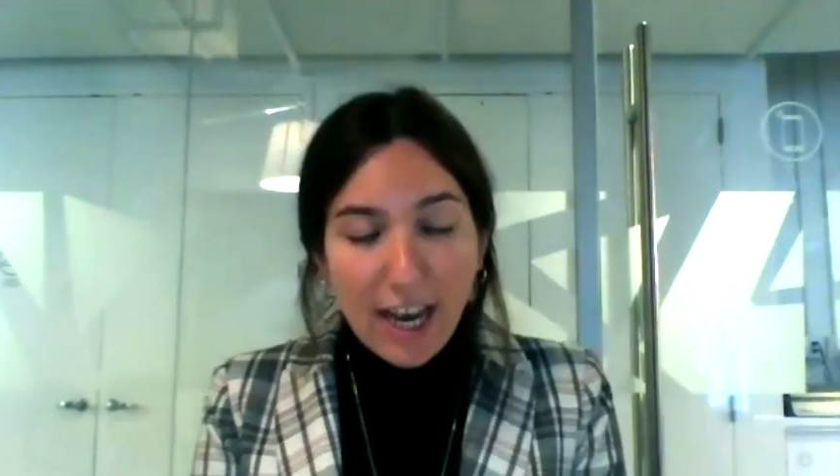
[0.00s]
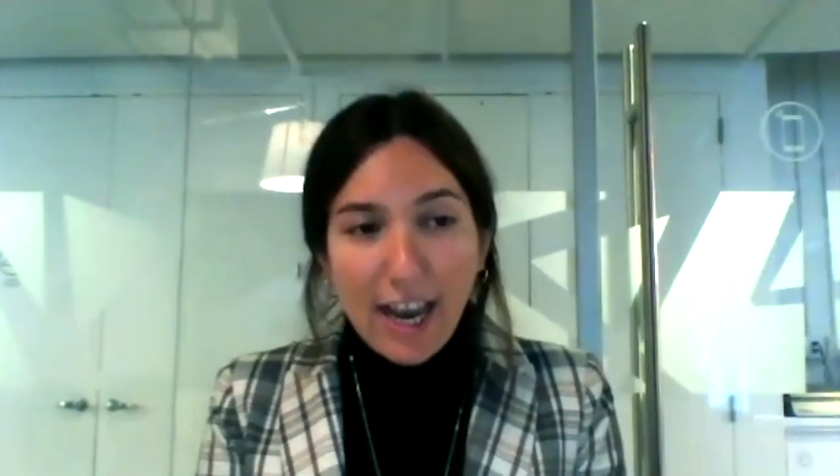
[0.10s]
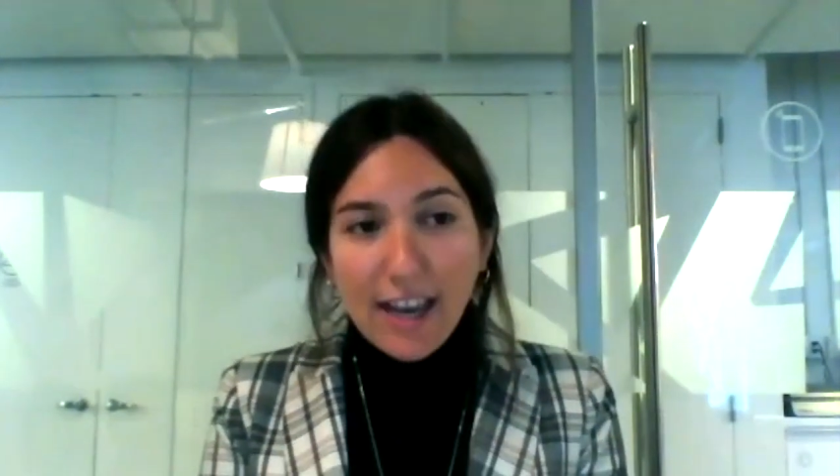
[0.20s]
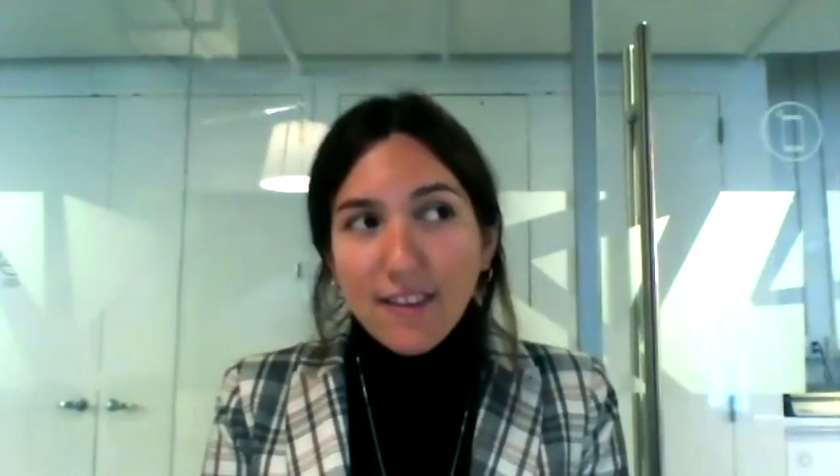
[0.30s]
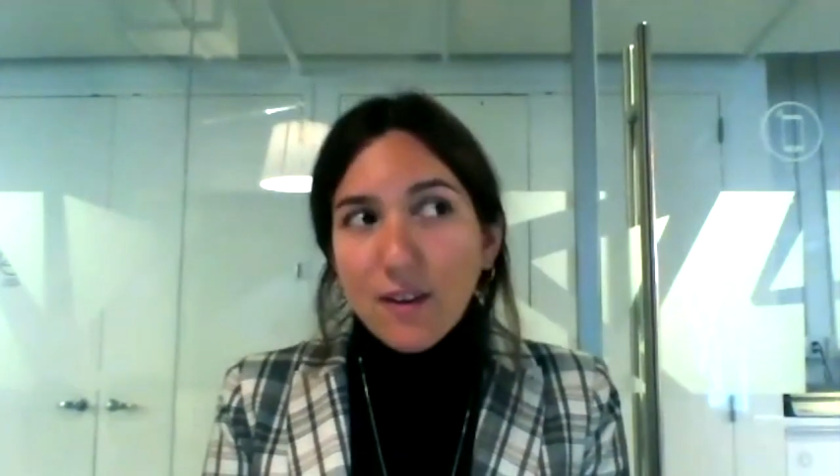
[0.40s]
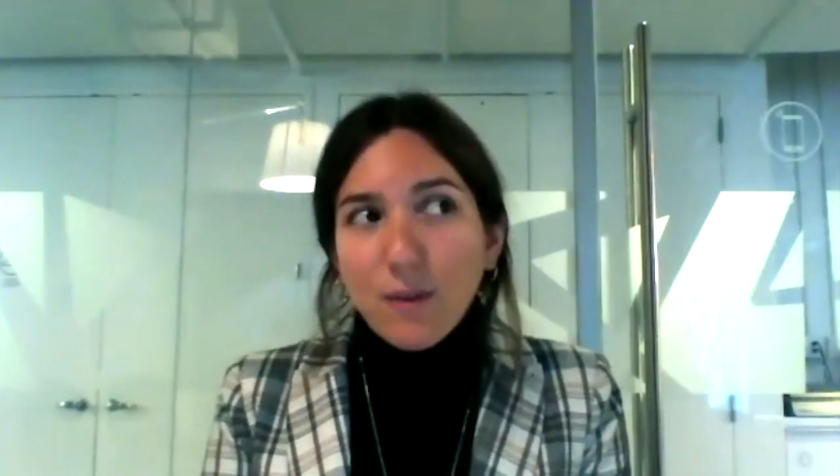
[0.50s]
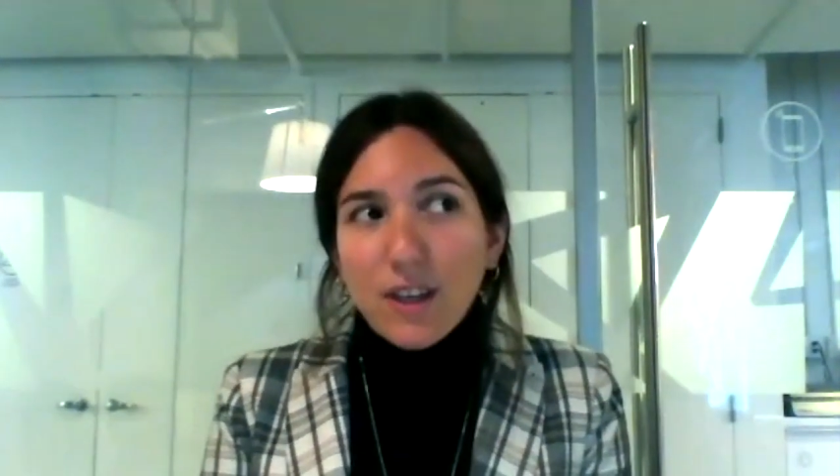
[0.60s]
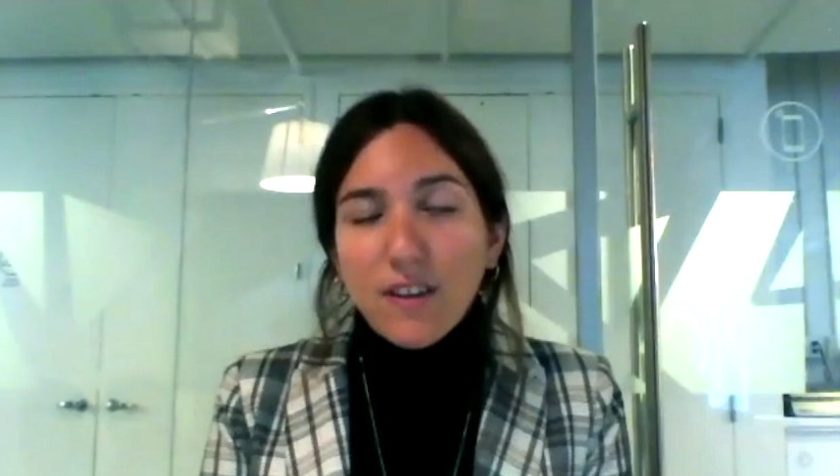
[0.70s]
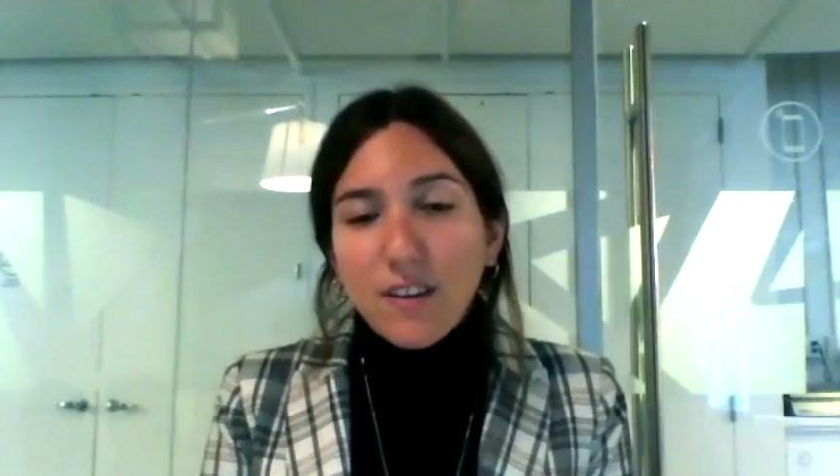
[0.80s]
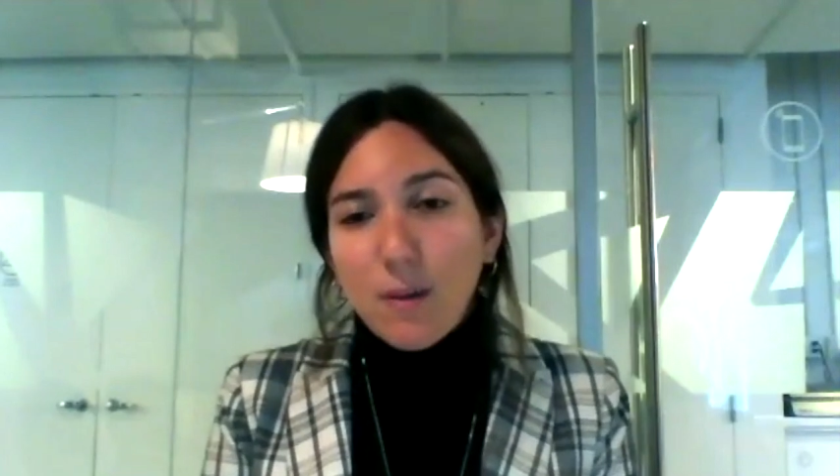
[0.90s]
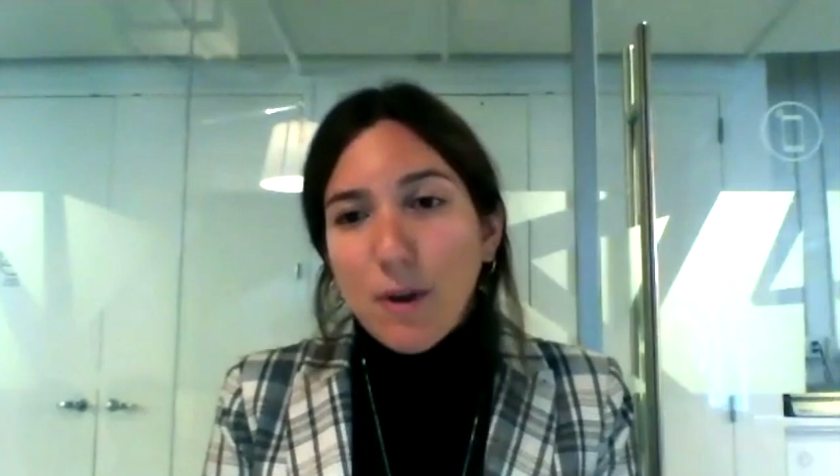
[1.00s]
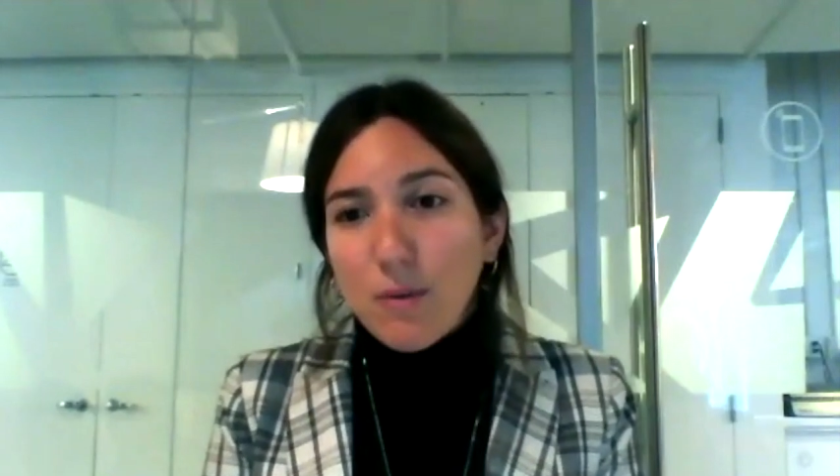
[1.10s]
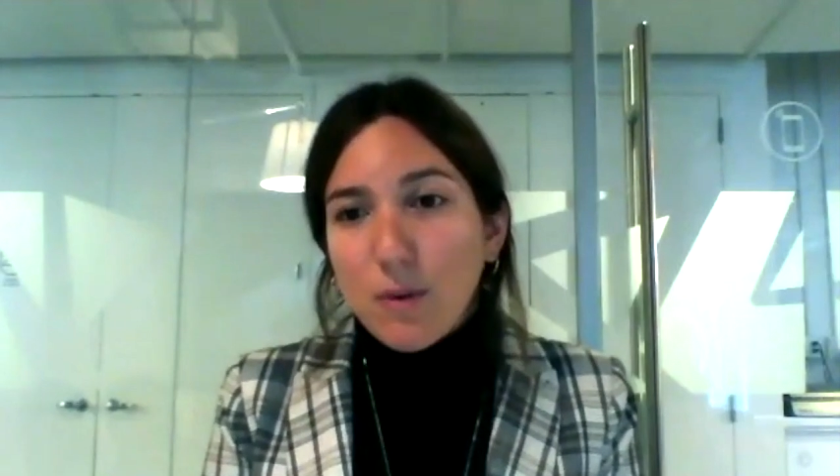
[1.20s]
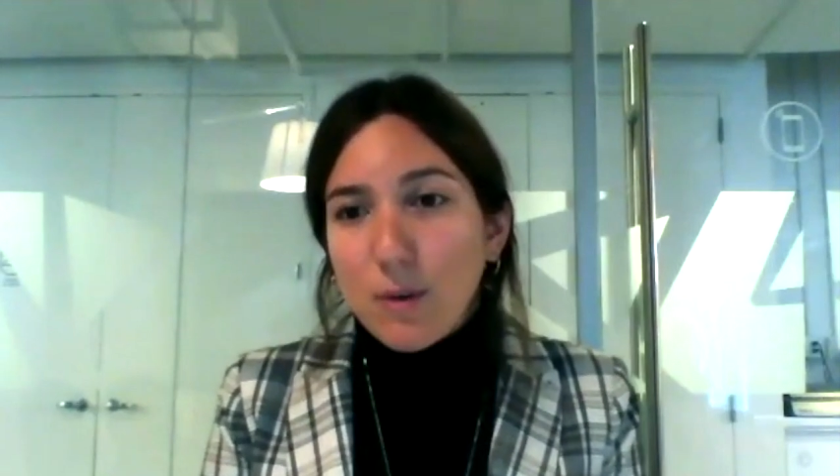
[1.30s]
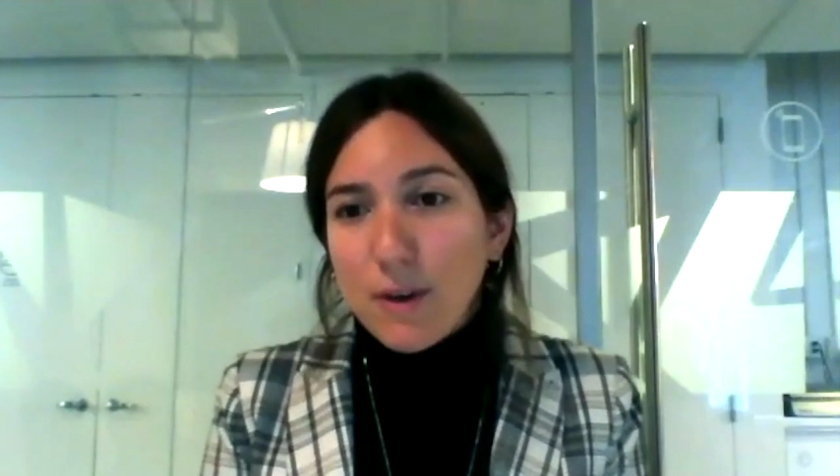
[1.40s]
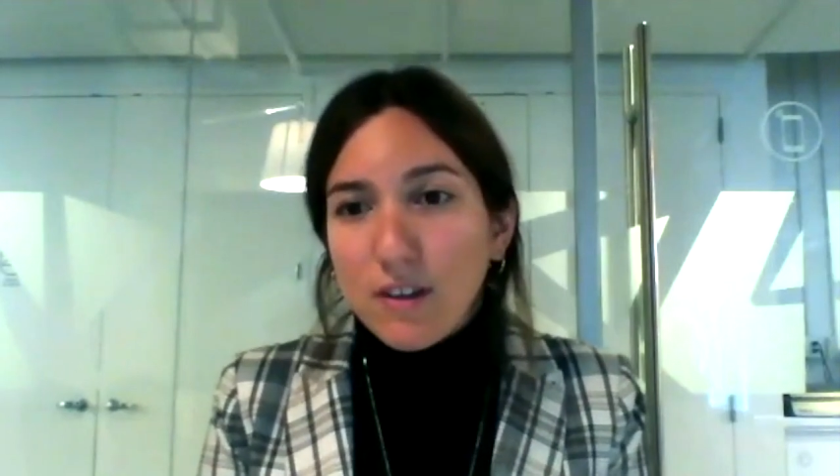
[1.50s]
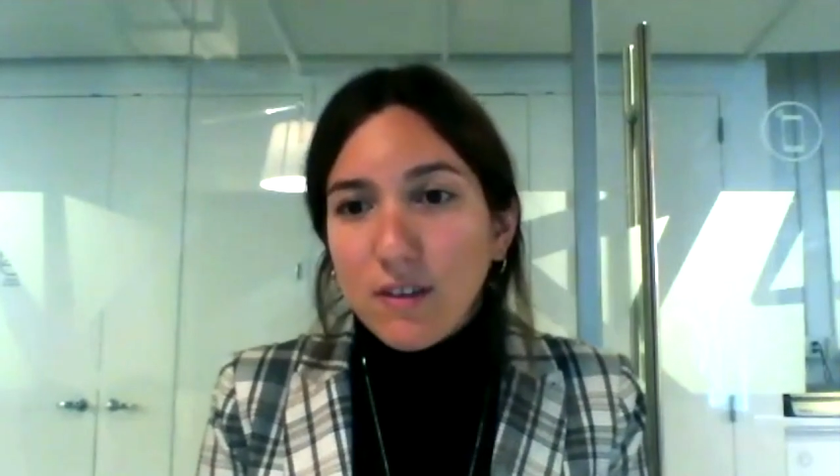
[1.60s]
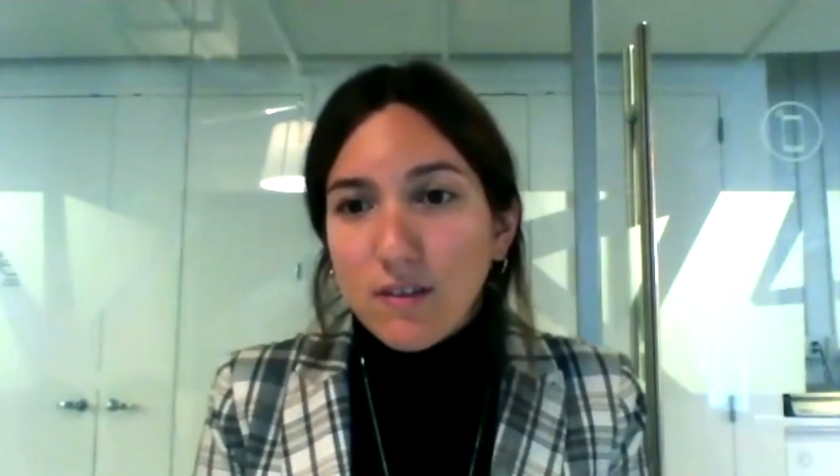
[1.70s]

And then we can think about, what about